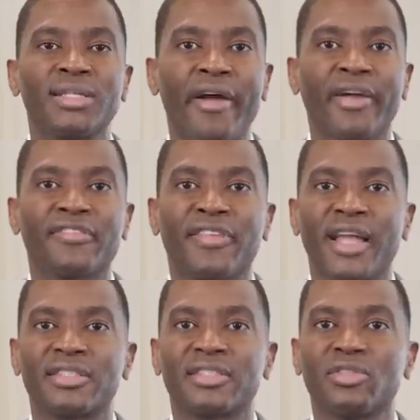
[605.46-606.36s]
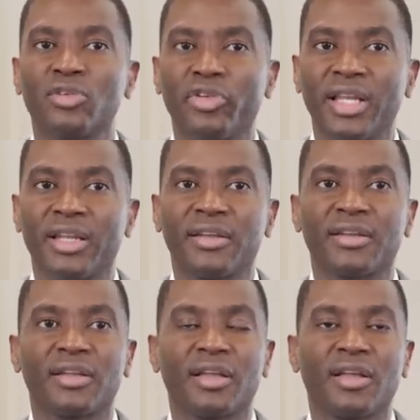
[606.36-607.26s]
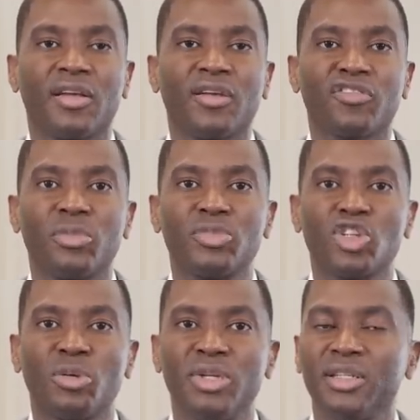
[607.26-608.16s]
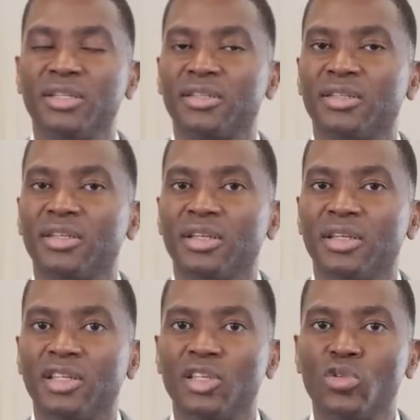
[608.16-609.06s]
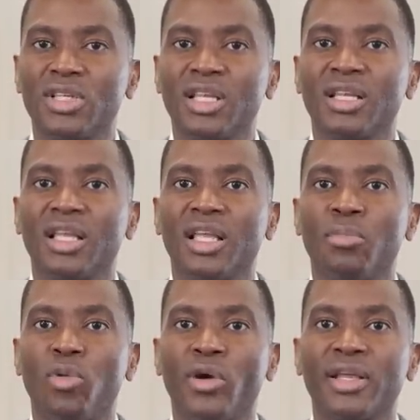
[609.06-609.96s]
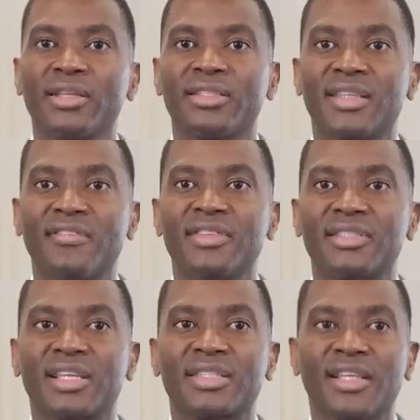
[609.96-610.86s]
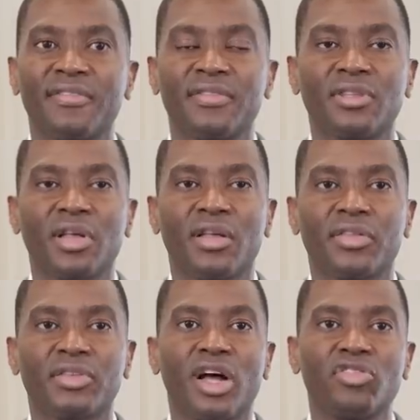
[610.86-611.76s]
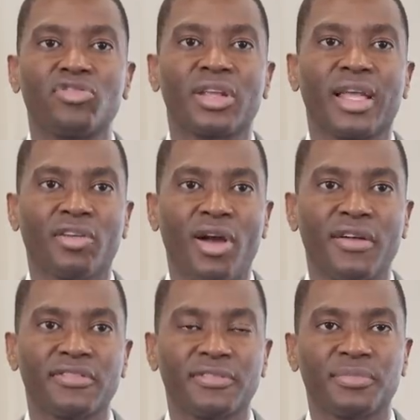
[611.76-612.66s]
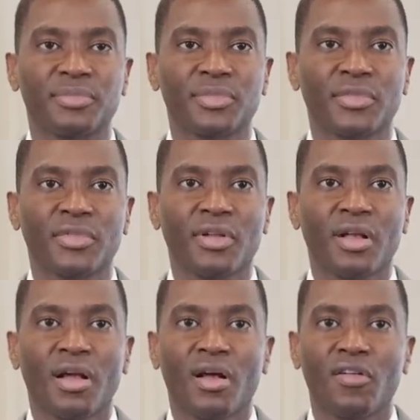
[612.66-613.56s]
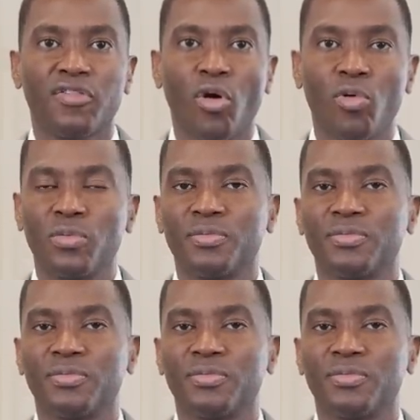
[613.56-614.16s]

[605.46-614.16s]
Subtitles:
direct flights to Grenada from Germany using a Boeing 767-300 aircraft. 4.